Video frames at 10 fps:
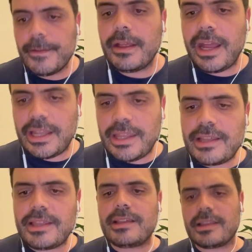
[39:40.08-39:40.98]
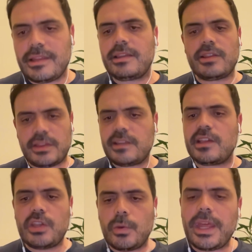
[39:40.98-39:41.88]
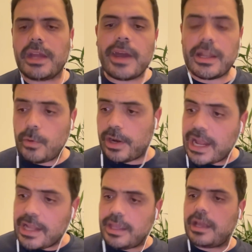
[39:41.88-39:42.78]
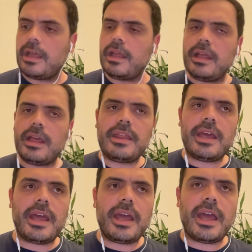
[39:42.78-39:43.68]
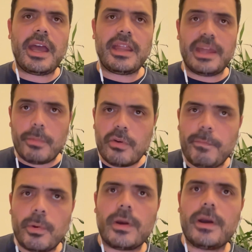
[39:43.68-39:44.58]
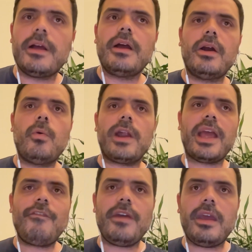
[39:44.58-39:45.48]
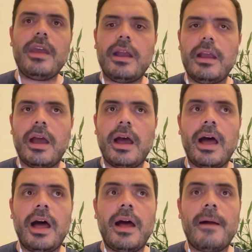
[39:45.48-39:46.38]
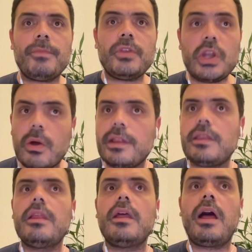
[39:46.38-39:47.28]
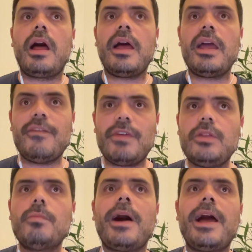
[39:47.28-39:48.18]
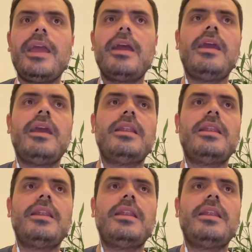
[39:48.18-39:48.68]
And this is unique, right? We're writing the move book. We're having you know that even in Dubai, in